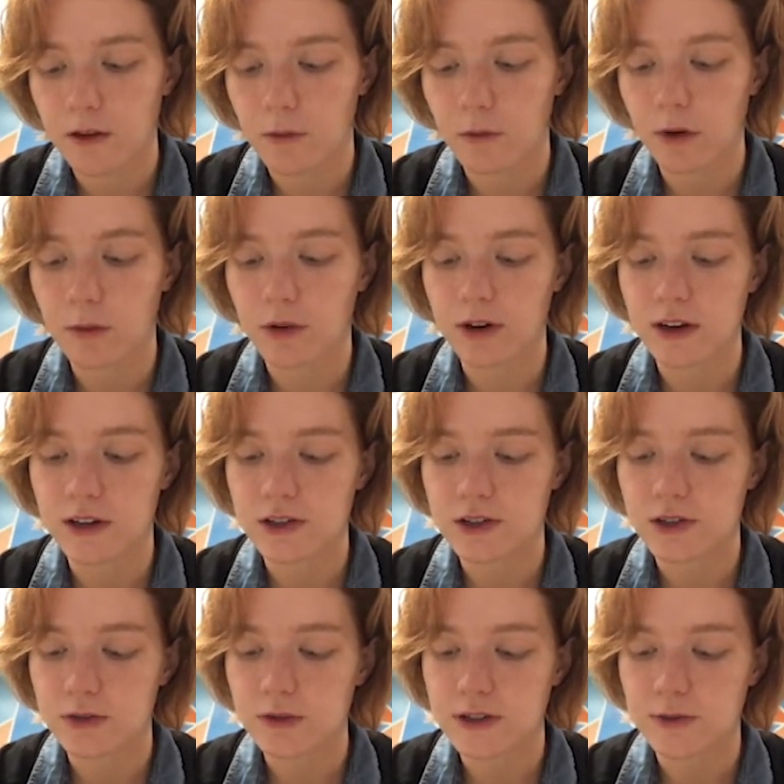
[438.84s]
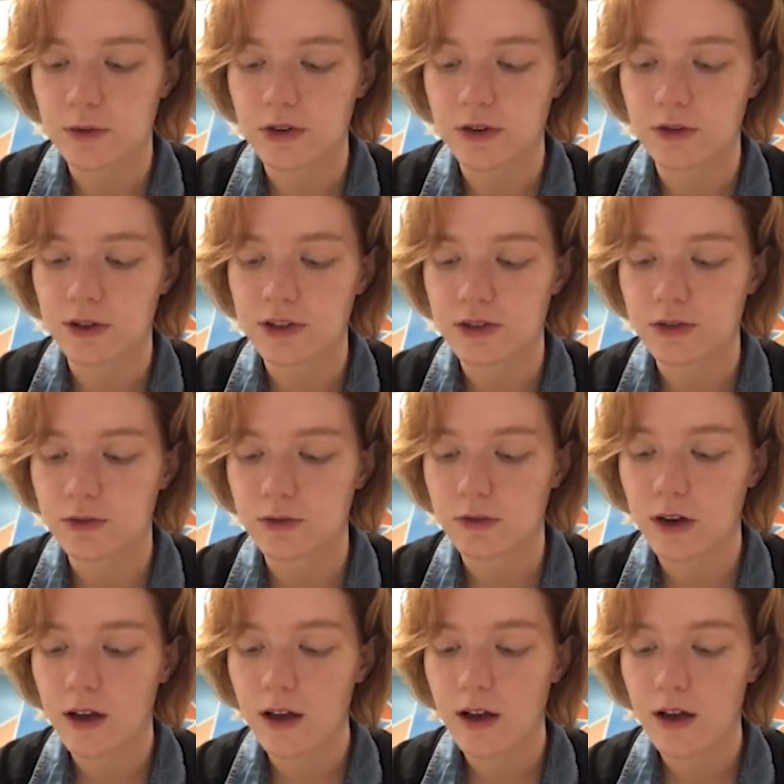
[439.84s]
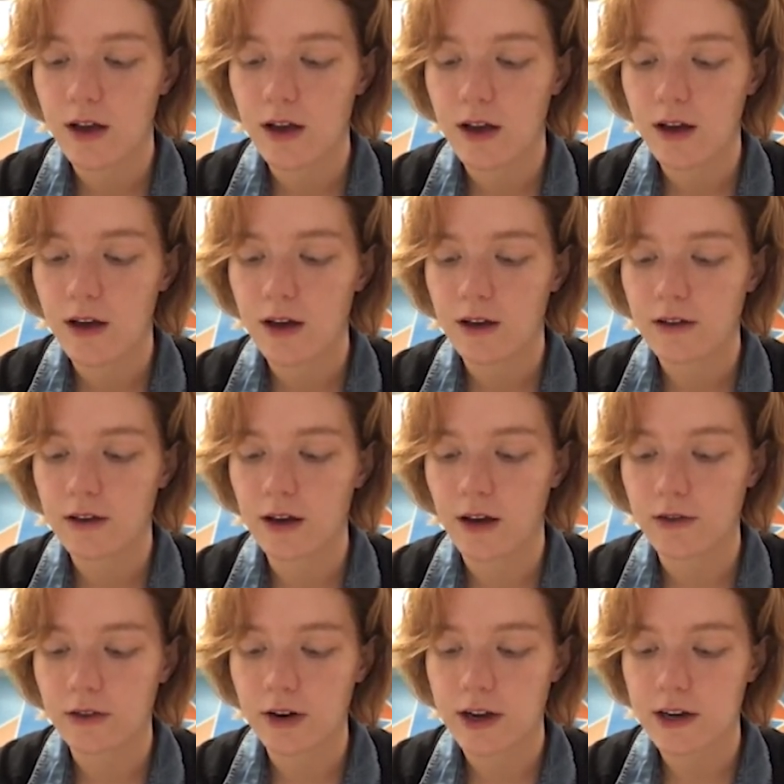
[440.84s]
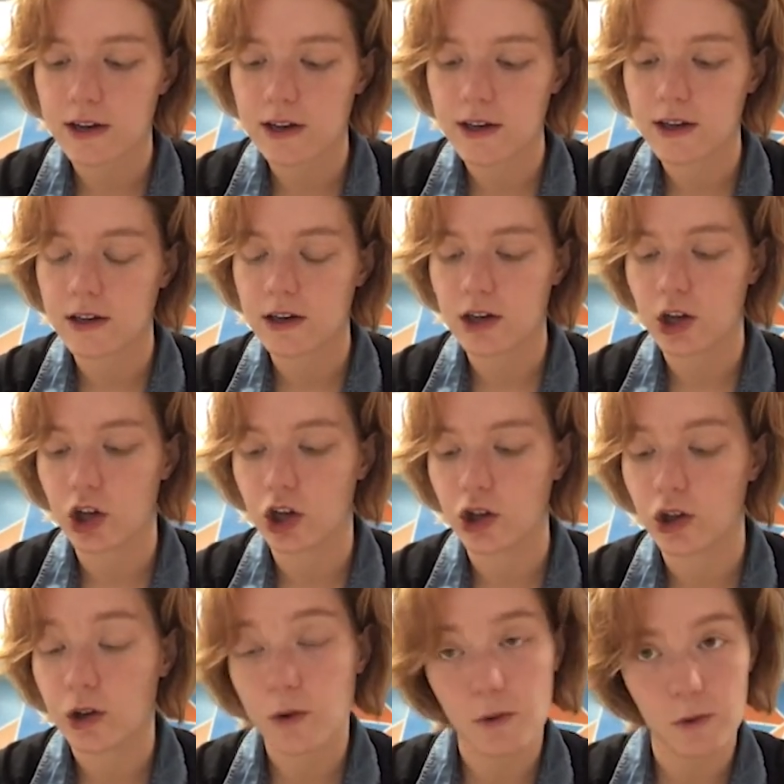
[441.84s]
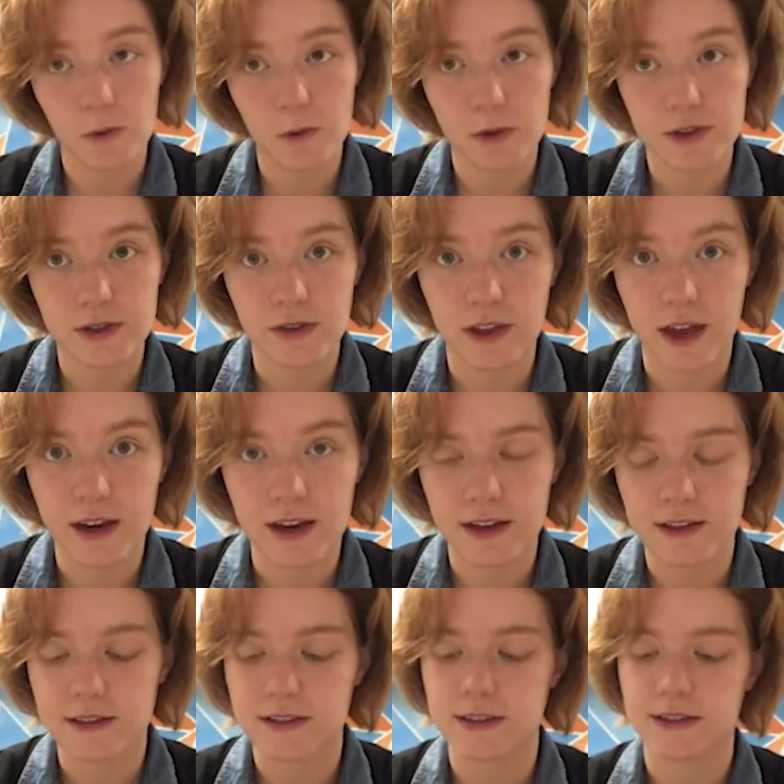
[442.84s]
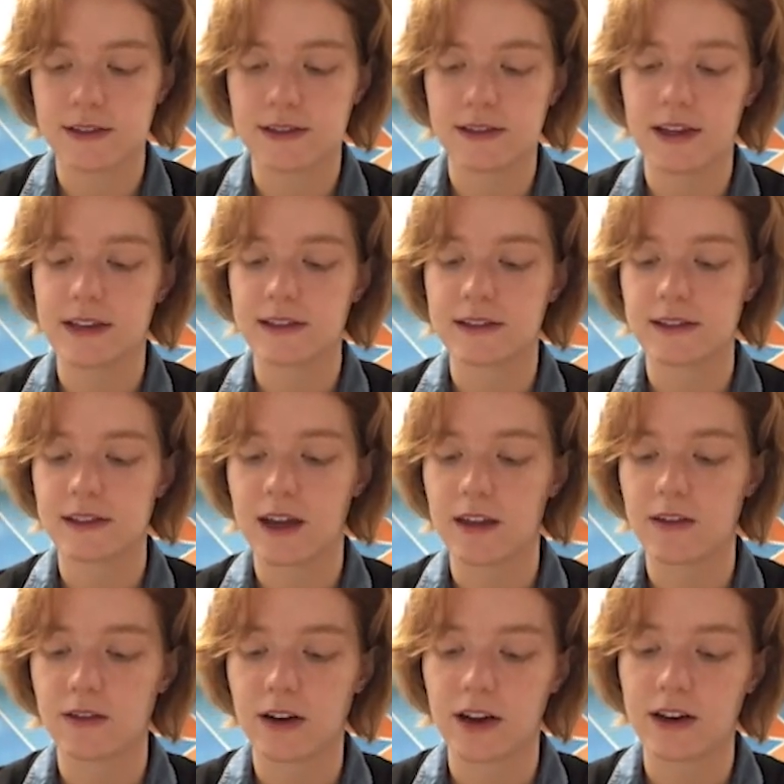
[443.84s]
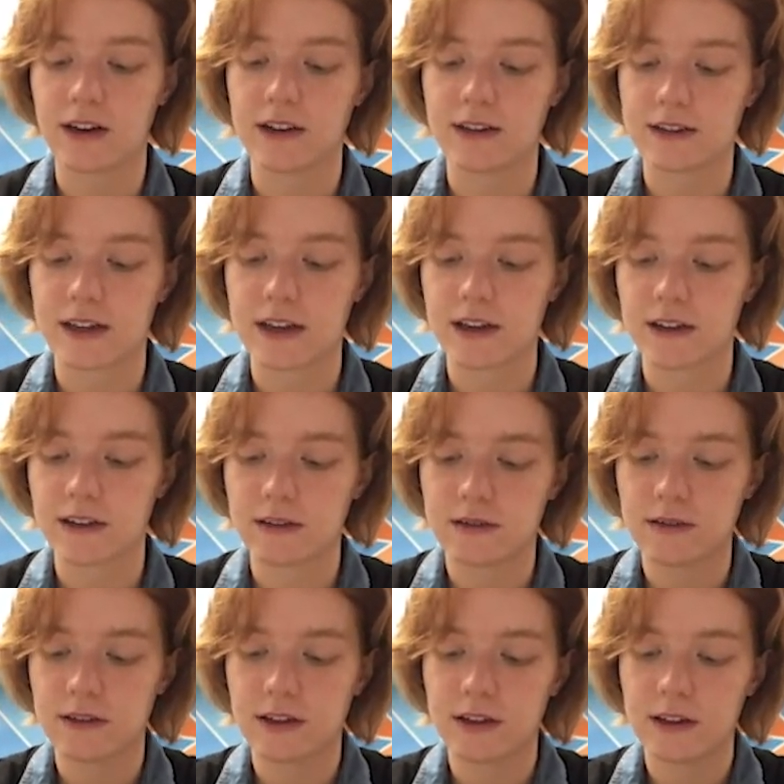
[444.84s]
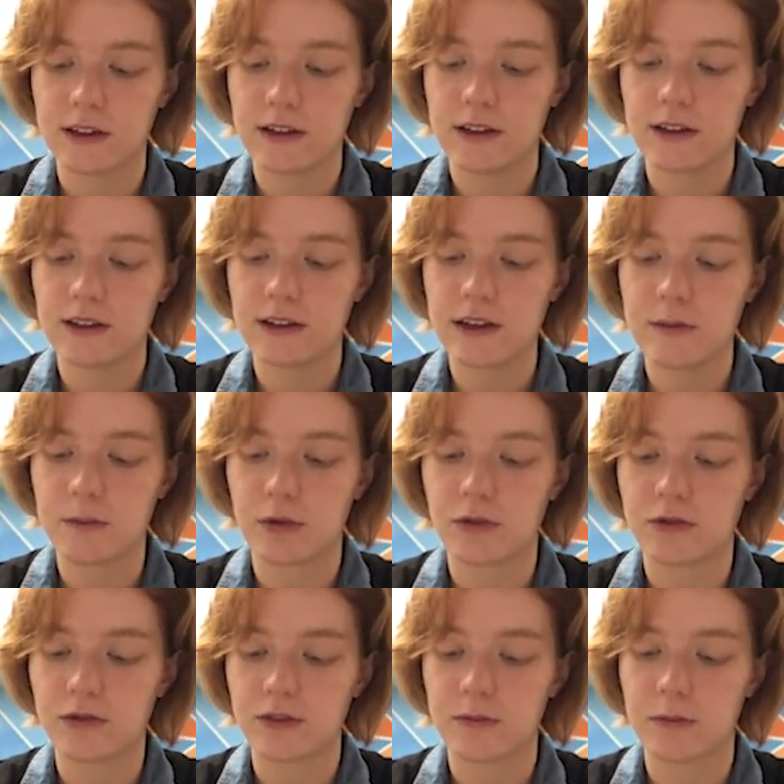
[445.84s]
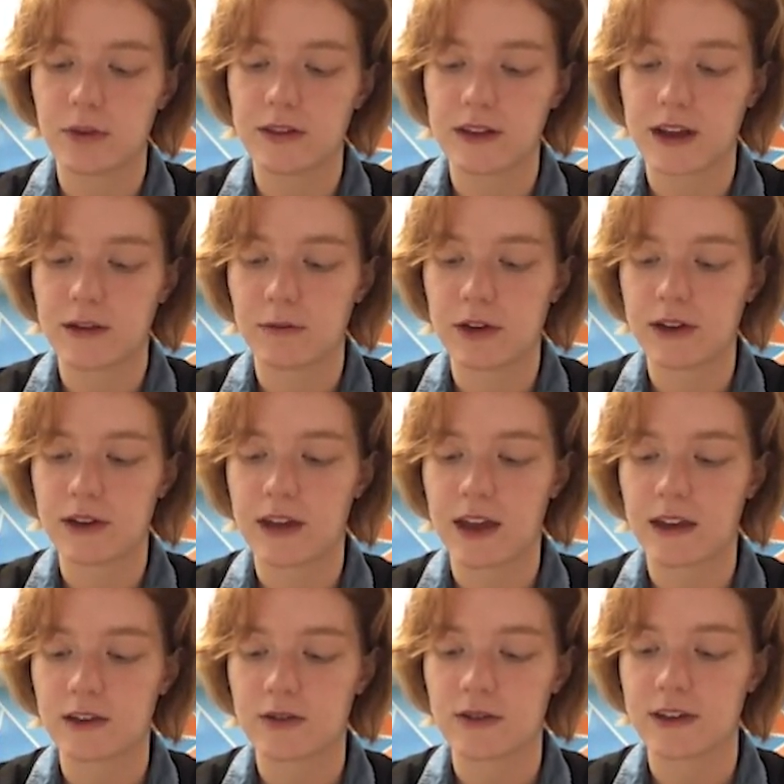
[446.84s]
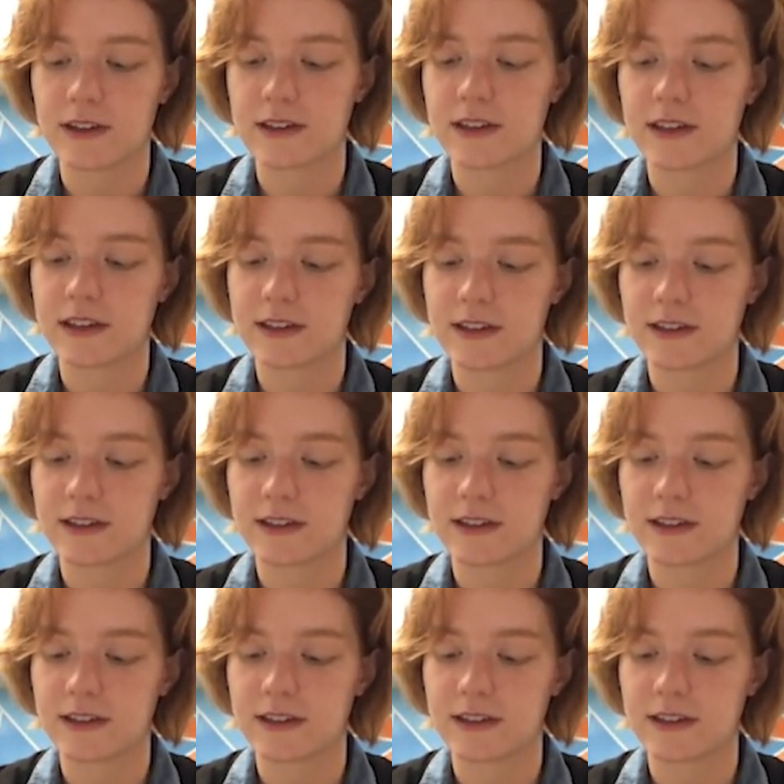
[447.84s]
What we're going to do is we're going to cover it in glue so that it stays together and is like leak-proof, but that we can't do this and it